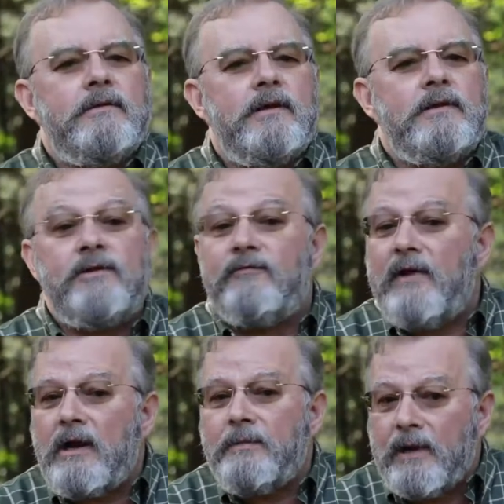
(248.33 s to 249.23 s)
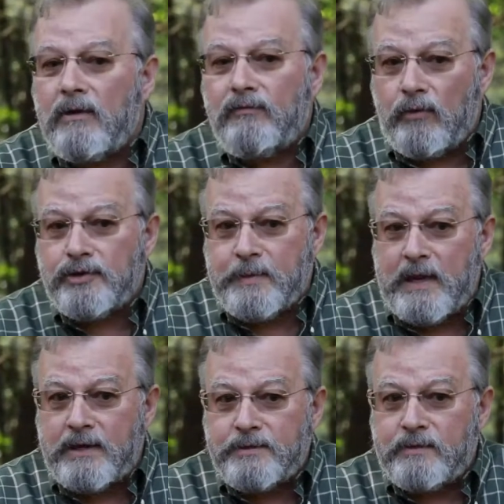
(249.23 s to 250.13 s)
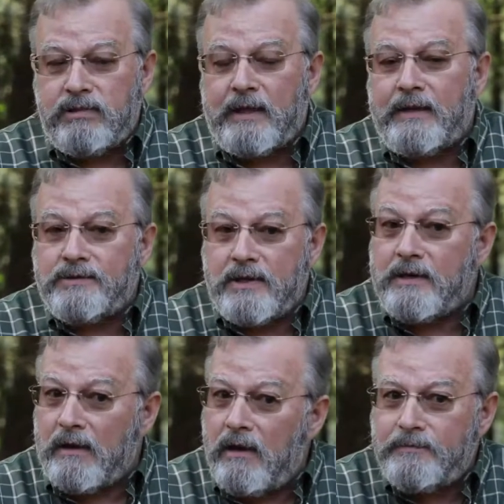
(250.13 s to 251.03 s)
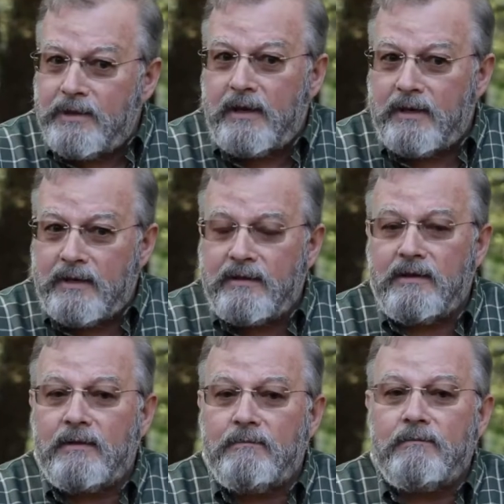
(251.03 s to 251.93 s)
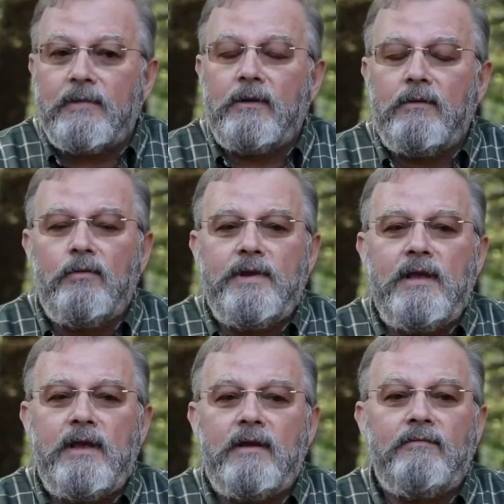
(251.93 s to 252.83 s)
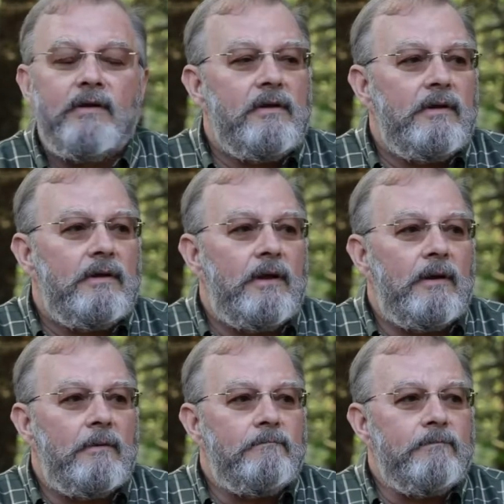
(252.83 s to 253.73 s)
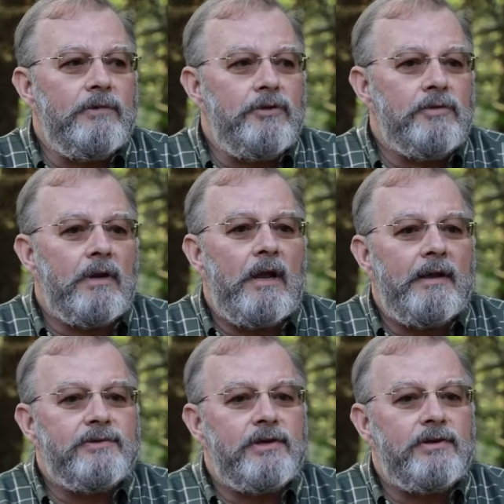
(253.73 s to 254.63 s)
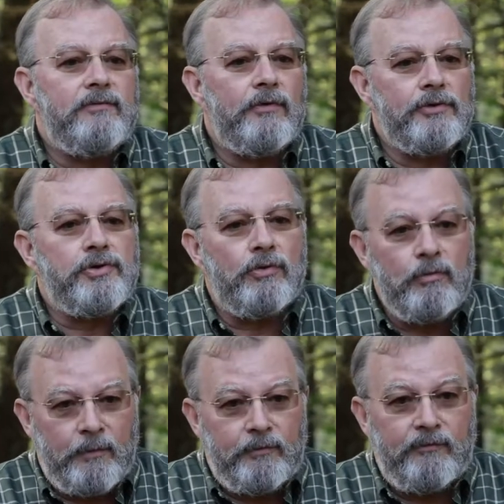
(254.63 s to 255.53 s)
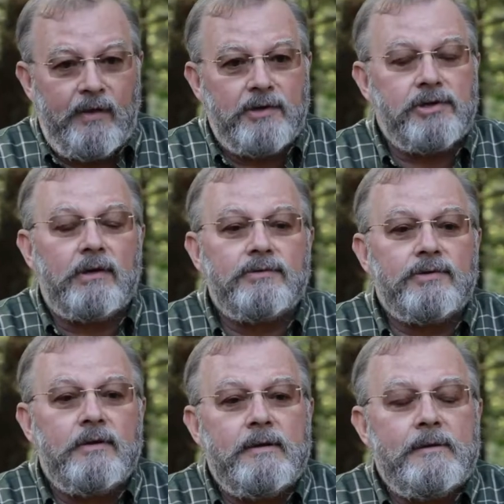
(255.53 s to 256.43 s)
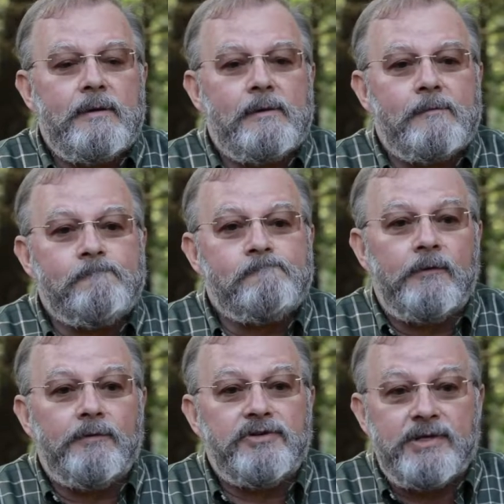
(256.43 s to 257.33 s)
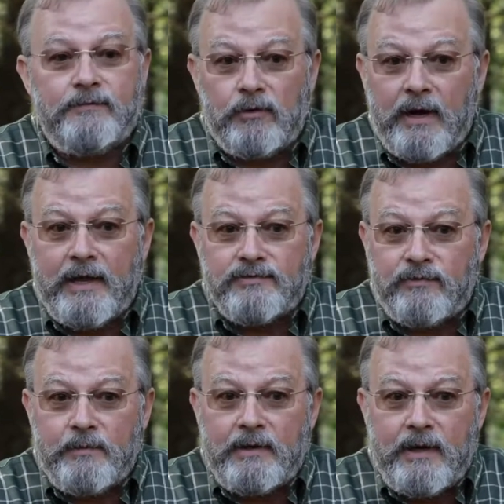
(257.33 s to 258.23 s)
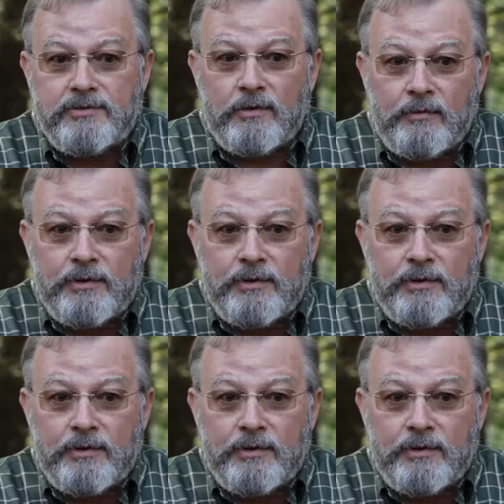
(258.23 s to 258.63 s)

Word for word: in developing our forest management plans and updating them, we have uh, utilized a diverse group of professionals. We received grants from the Natural